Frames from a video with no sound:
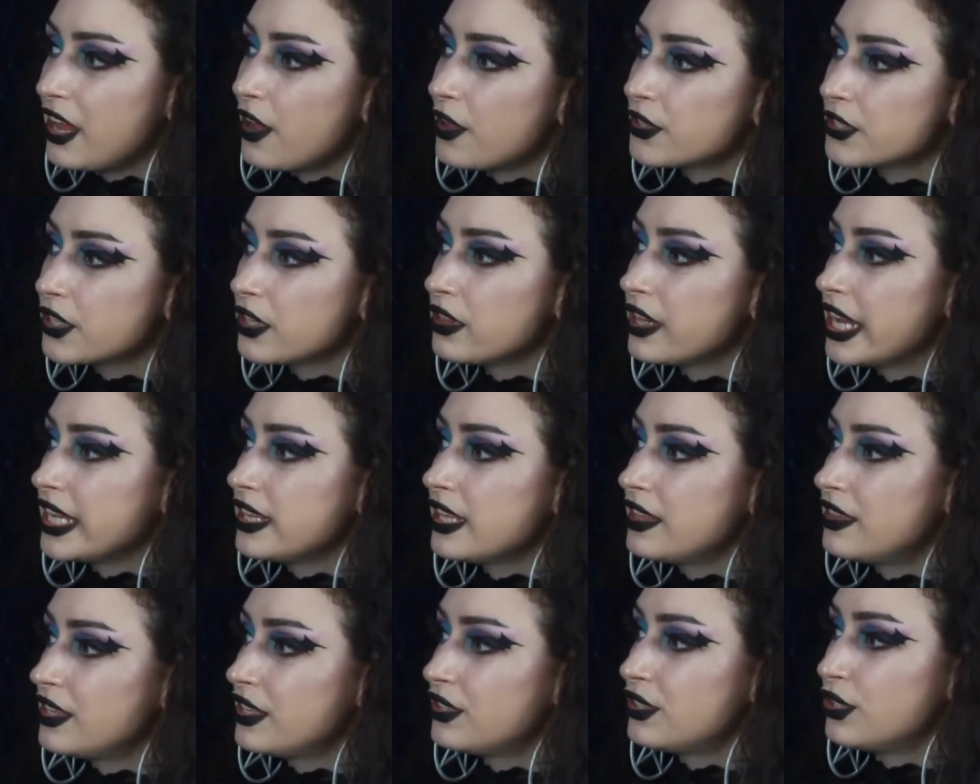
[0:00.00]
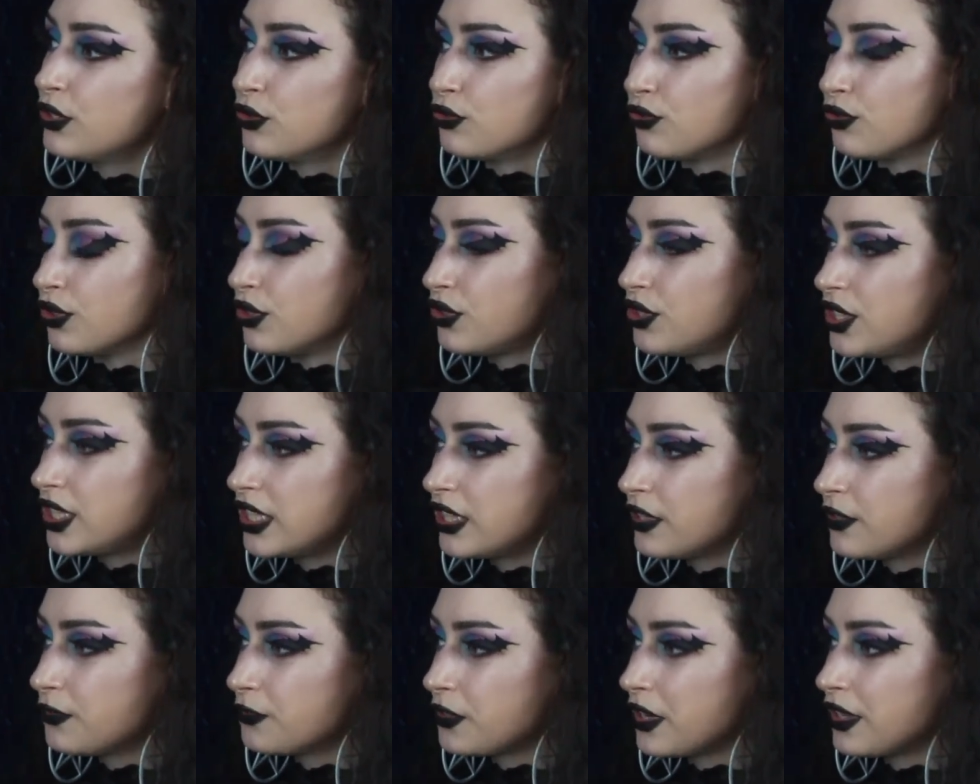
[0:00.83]
I also like that this is ruched
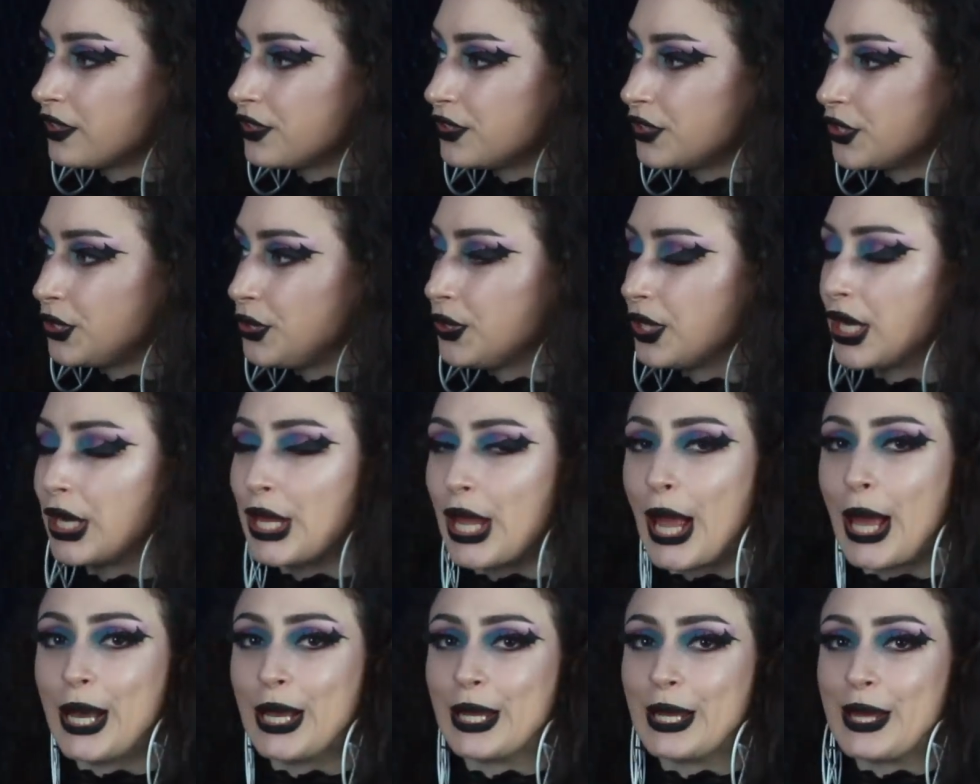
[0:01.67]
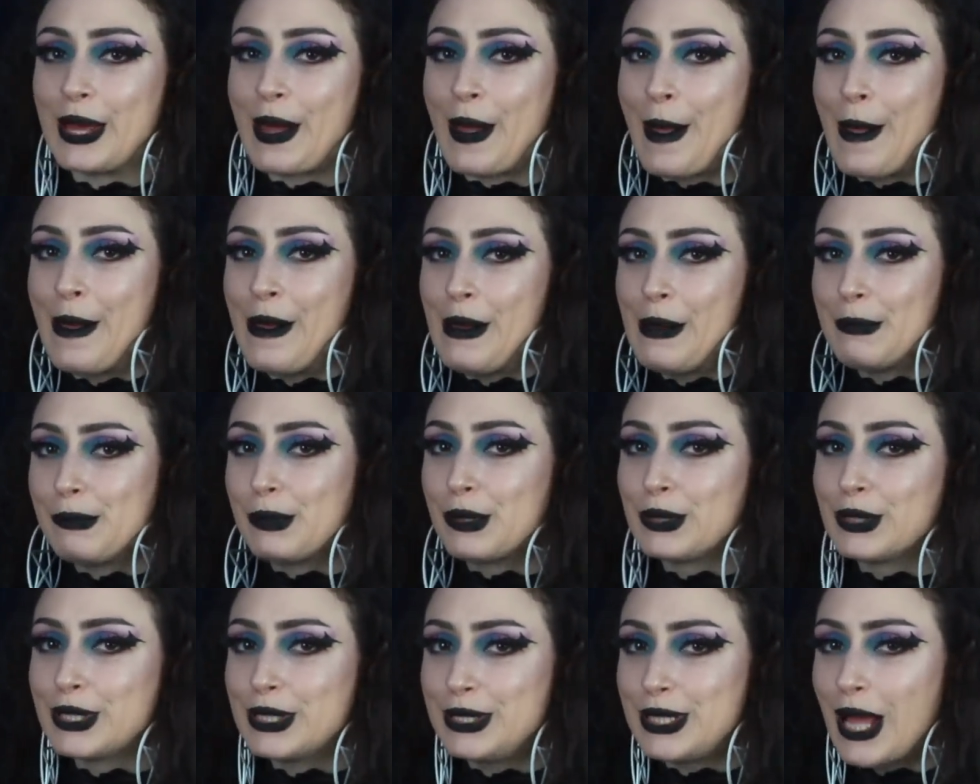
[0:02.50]
in the front, so you can kind of
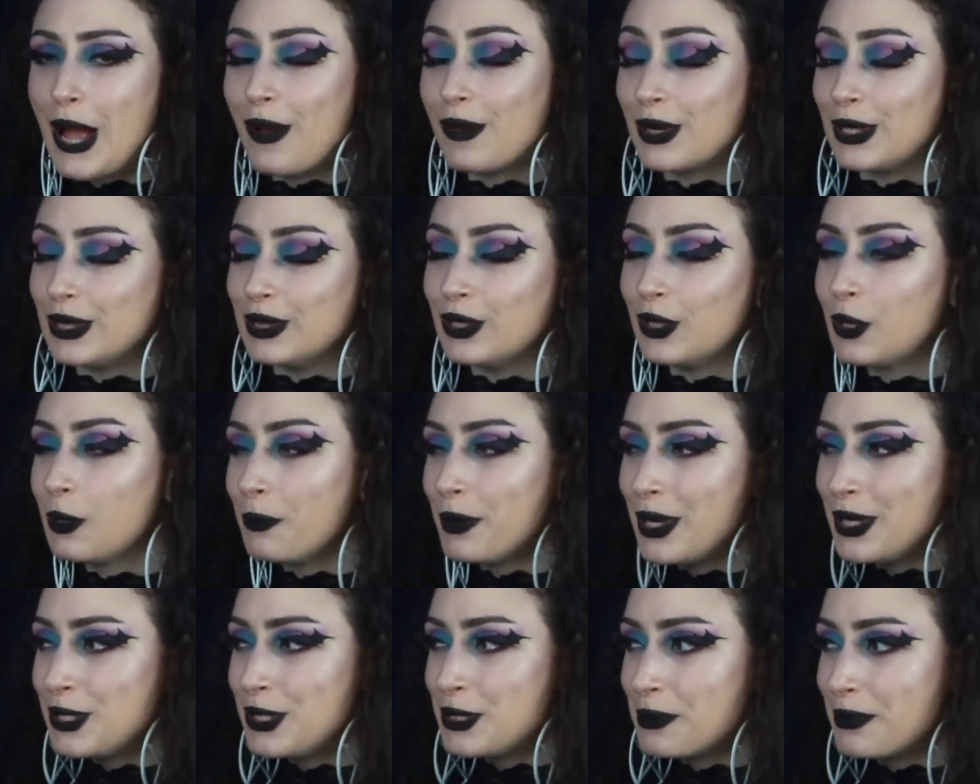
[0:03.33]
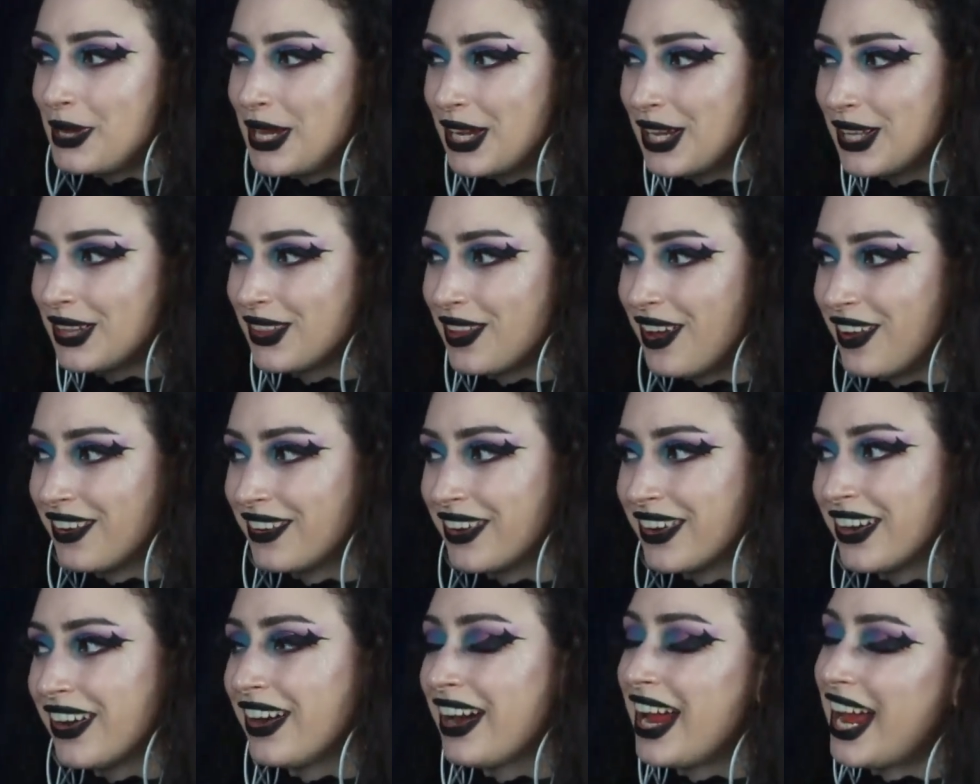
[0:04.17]
pull it down a little bit to make it
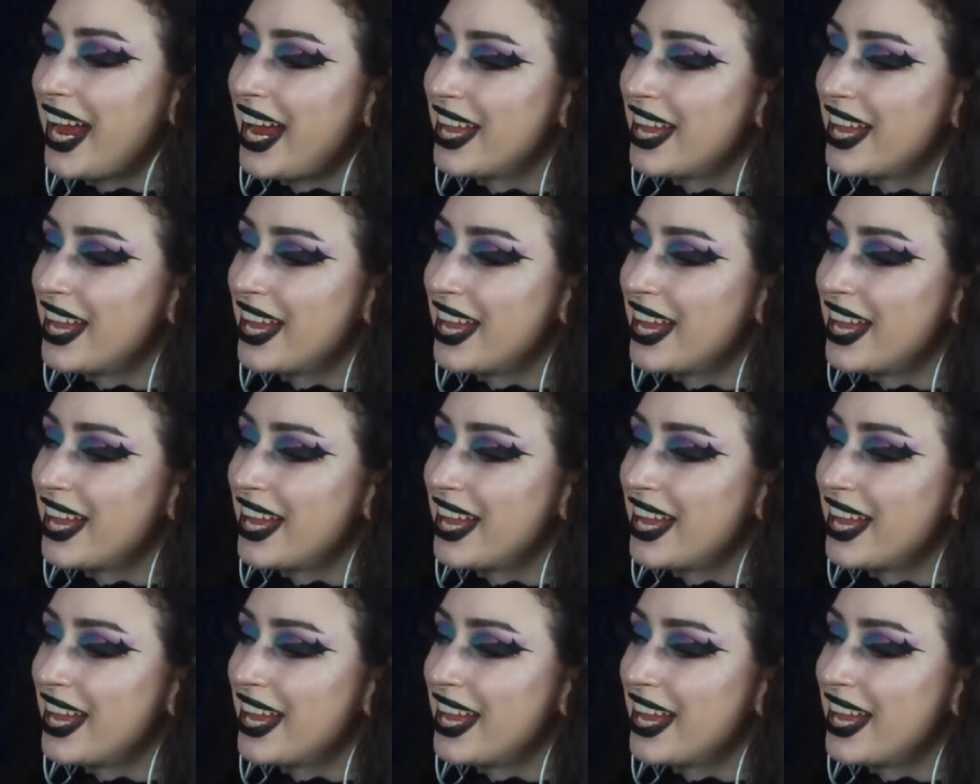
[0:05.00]
longer.